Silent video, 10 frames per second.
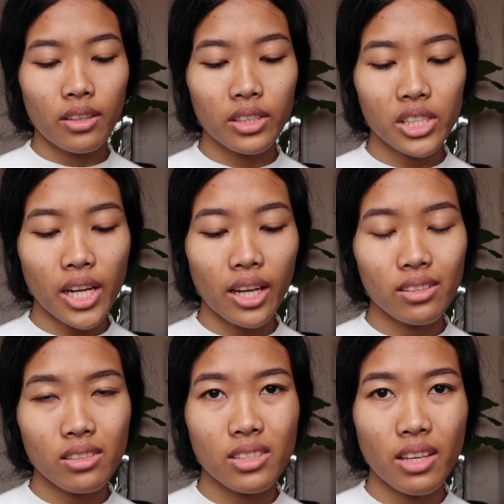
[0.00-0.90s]
the shade
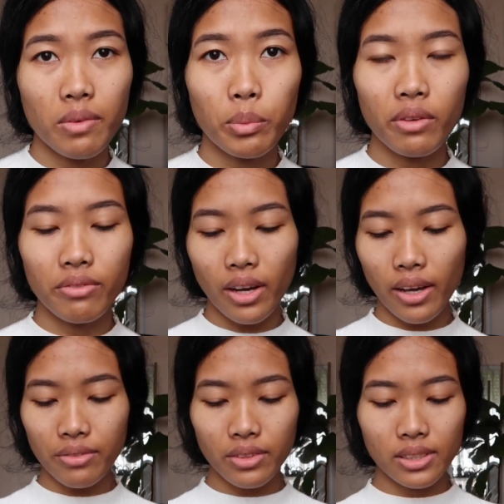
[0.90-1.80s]

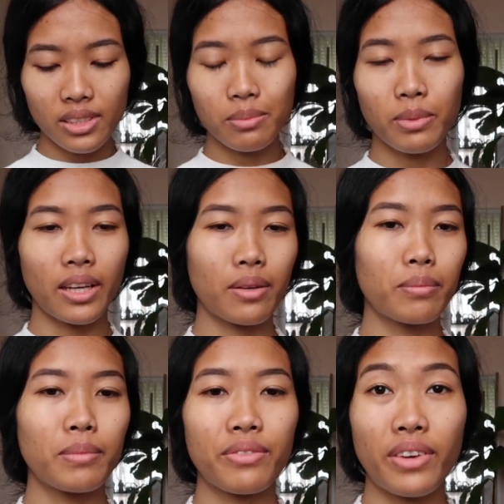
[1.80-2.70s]
7.5. This is my
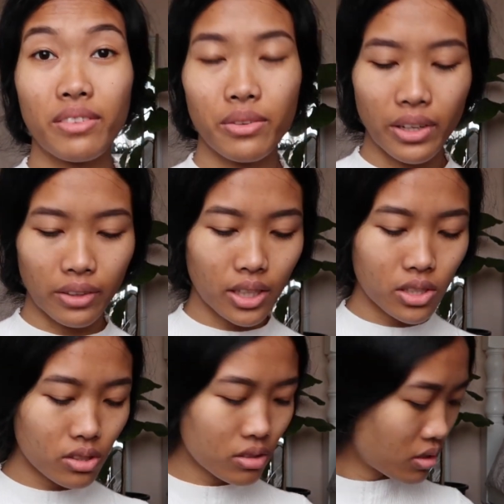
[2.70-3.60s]
favorite
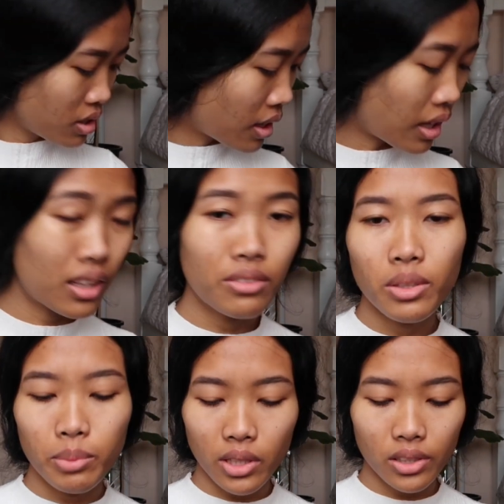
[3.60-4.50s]
foundation. I love
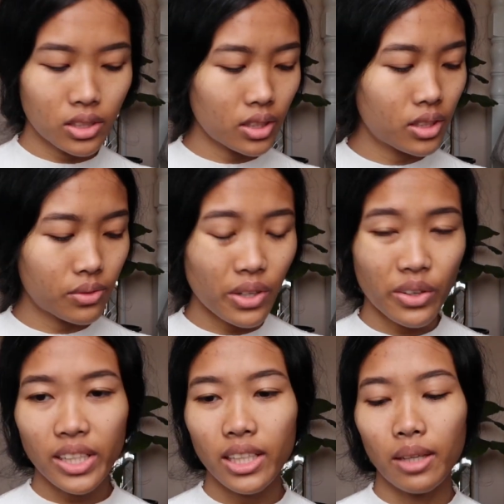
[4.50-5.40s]
it because it's
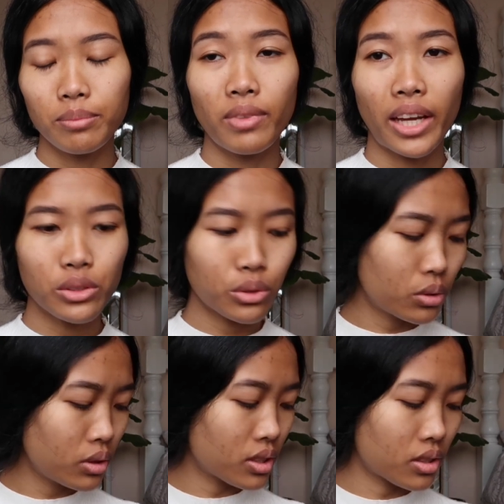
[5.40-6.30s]
very
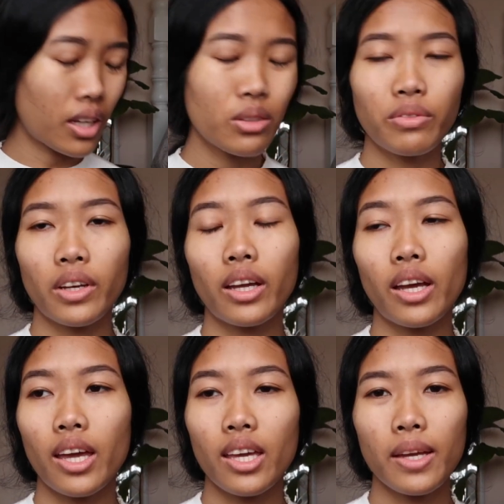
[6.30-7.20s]
natural. It's kind of like
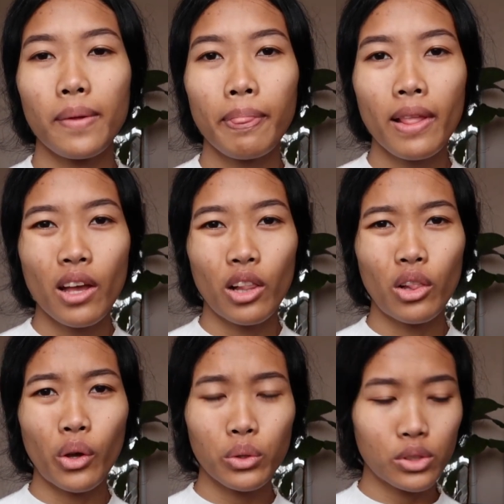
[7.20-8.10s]
a
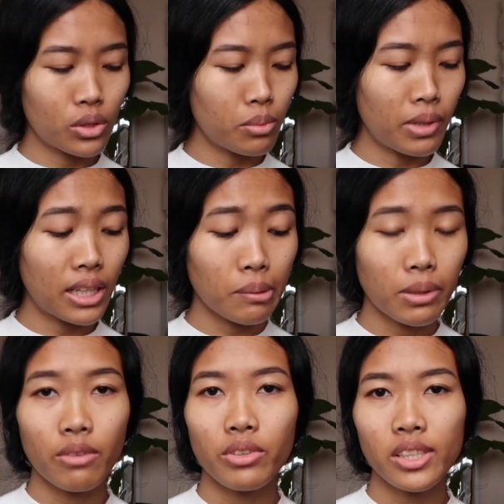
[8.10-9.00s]
low to medium
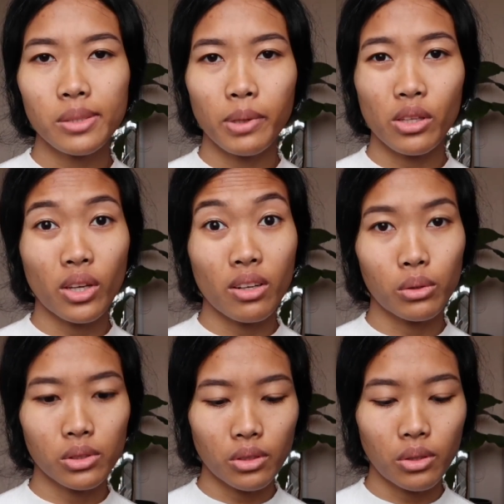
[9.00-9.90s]
coverage, but you can
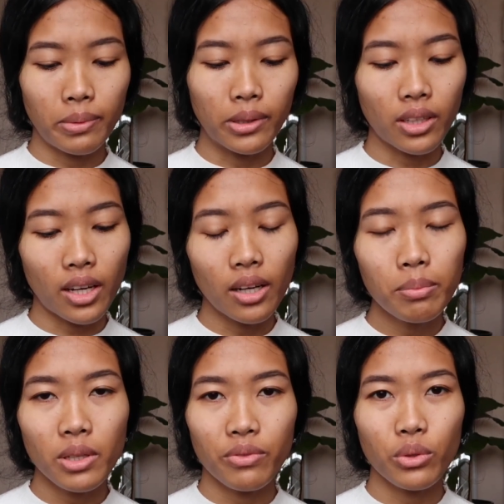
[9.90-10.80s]
also build it
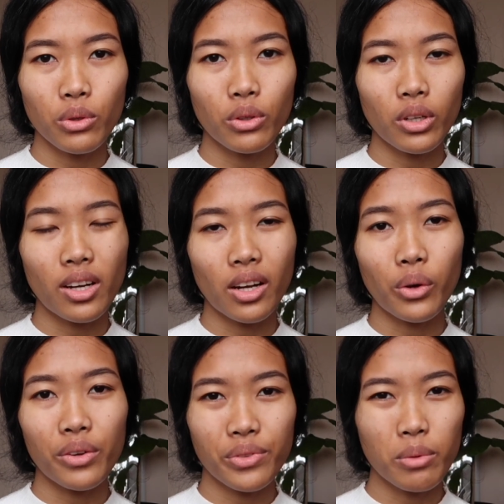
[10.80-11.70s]
up if you are
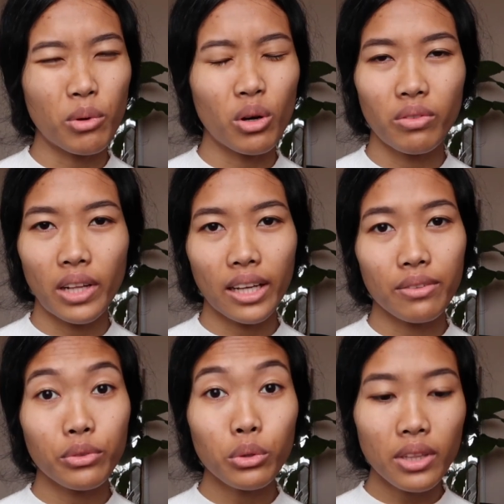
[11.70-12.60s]
going for more of like a
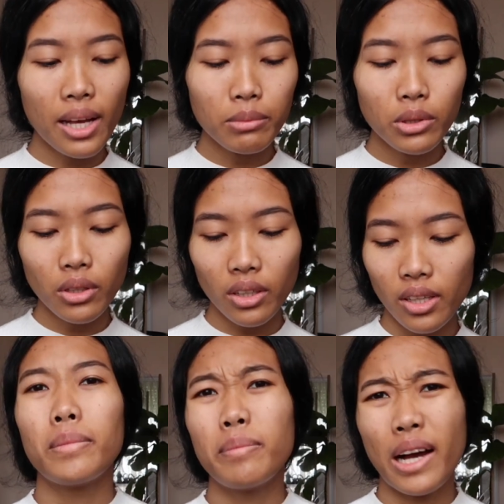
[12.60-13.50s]
full glam look.
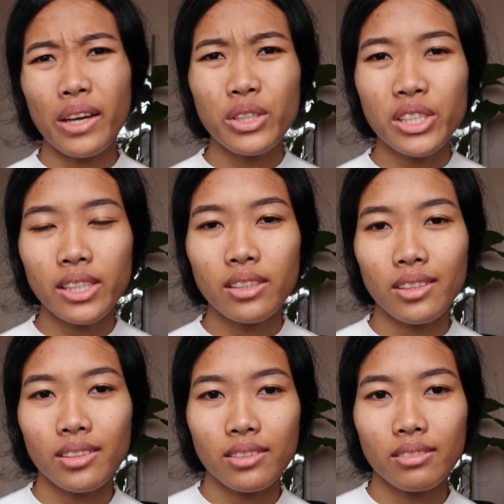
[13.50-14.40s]
But I usually
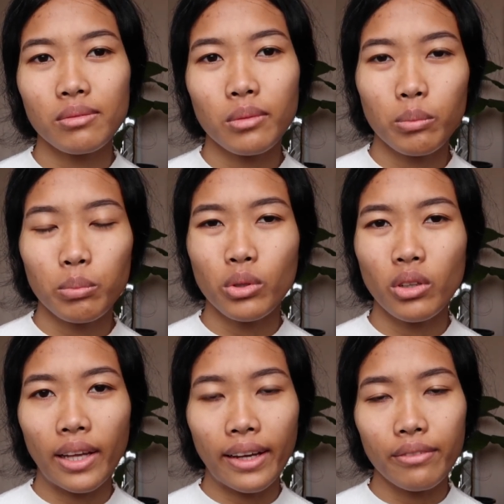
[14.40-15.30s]
just
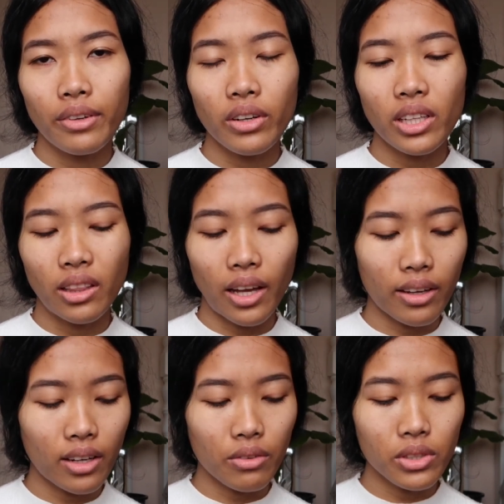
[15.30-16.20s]
put like a very
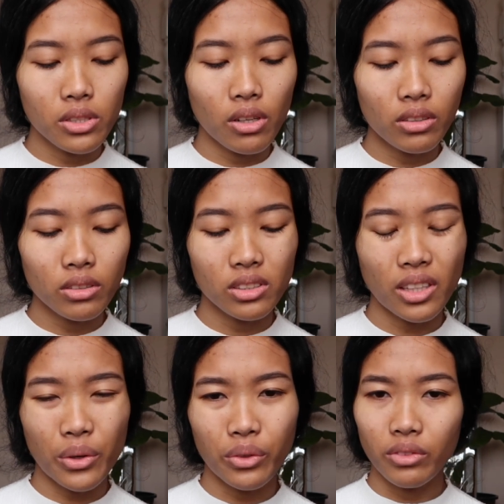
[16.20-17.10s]
light coverage on because
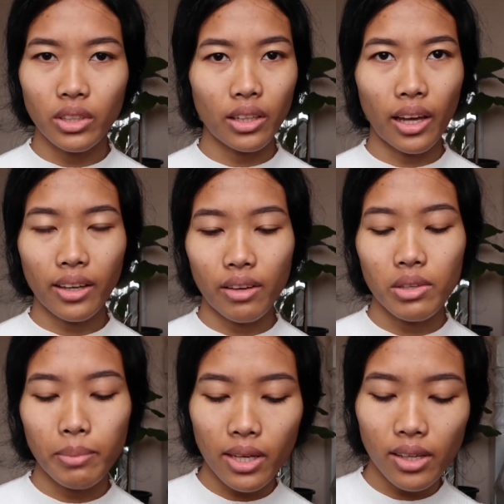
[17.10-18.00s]
I don't really like
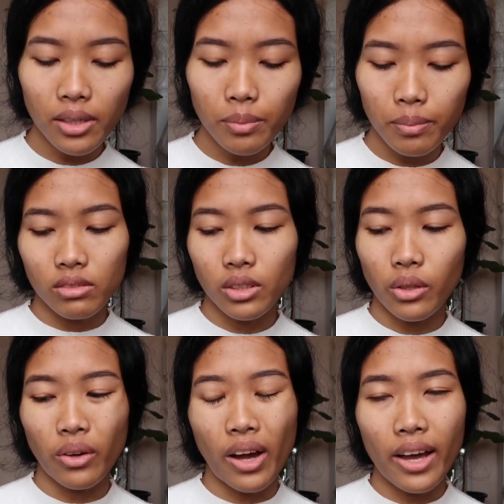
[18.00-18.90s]
heavy makeup,
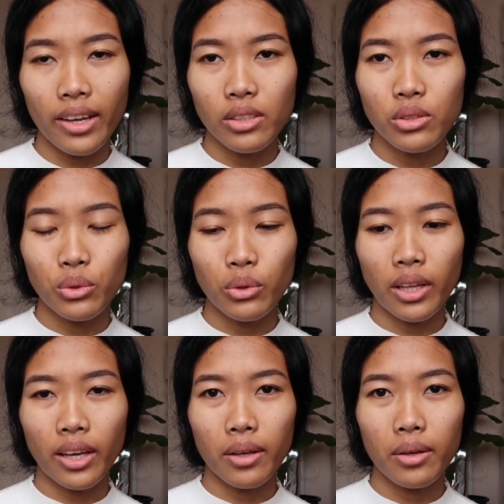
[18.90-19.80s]
so I do
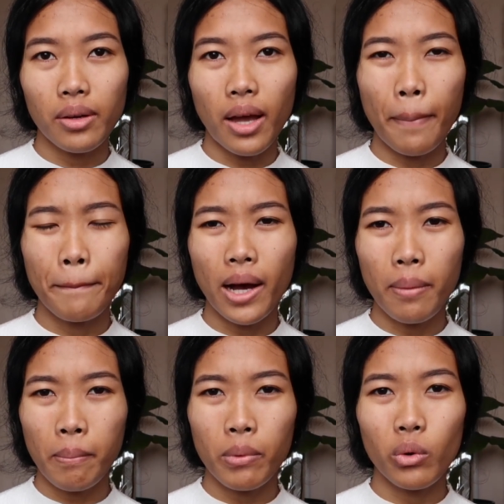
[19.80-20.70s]
like a
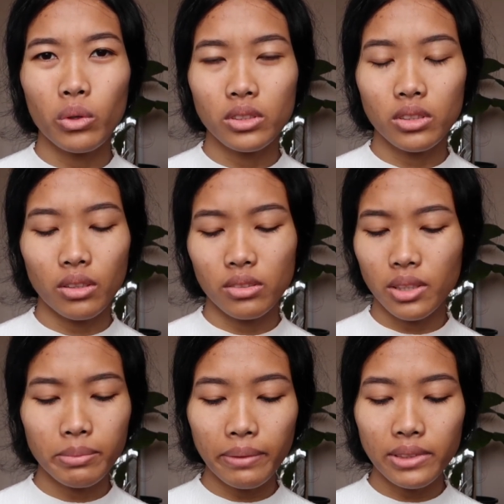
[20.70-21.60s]
pump, or
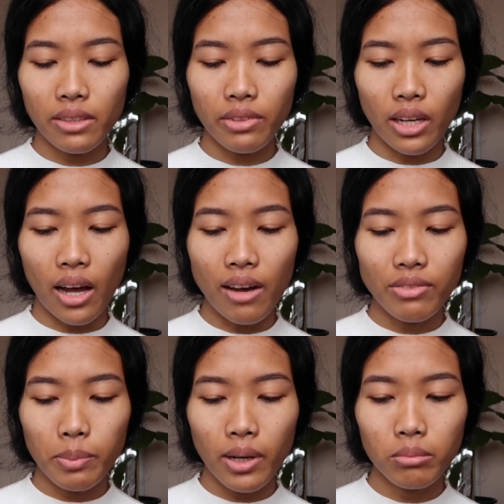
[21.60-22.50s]
sometimes even half
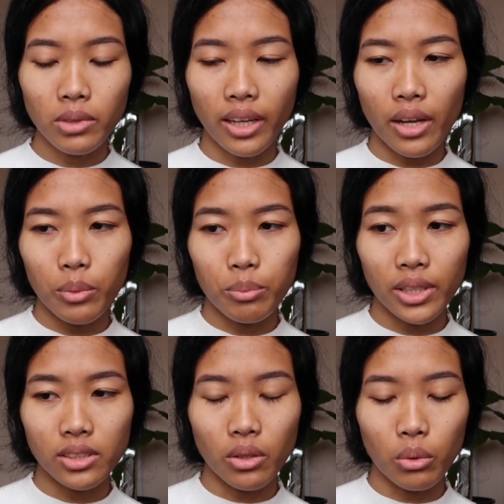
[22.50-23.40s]
a pump. Like I don't
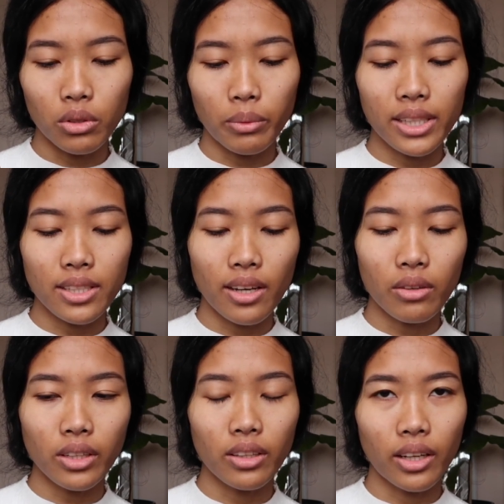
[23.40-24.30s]
press it all the way
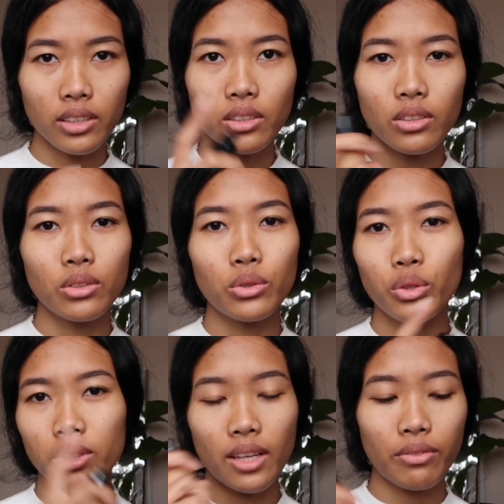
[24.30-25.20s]
down, and I
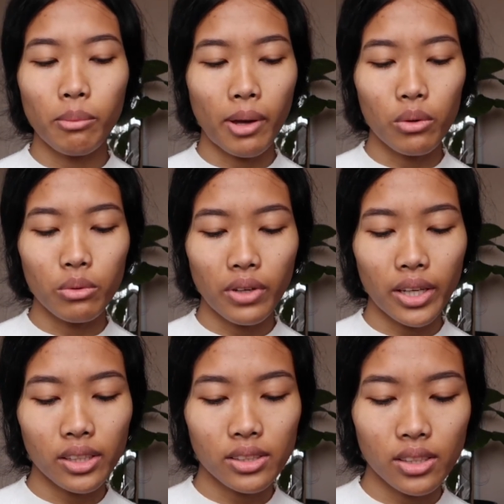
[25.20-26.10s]
use that for my whole
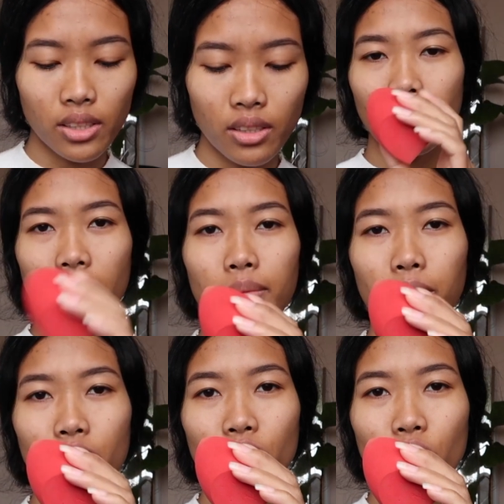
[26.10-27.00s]
face. And I'm
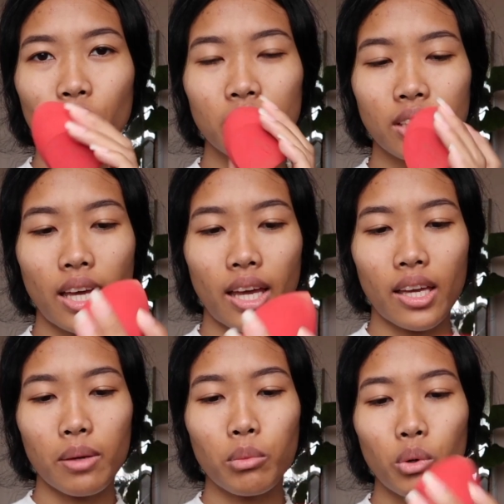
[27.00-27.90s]
gonna use
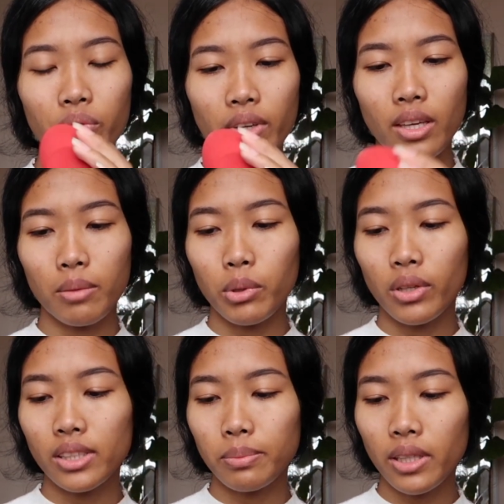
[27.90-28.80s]
a Morphe
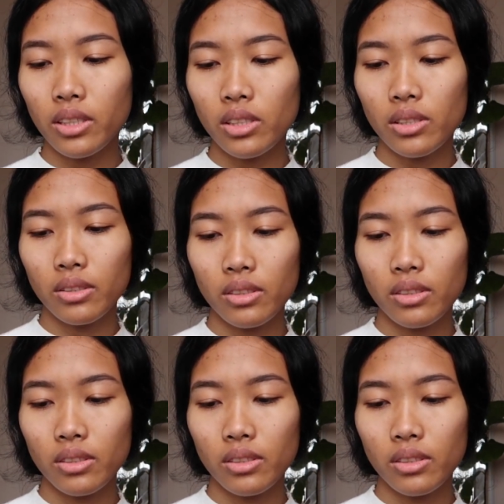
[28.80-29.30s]
beauty sponge.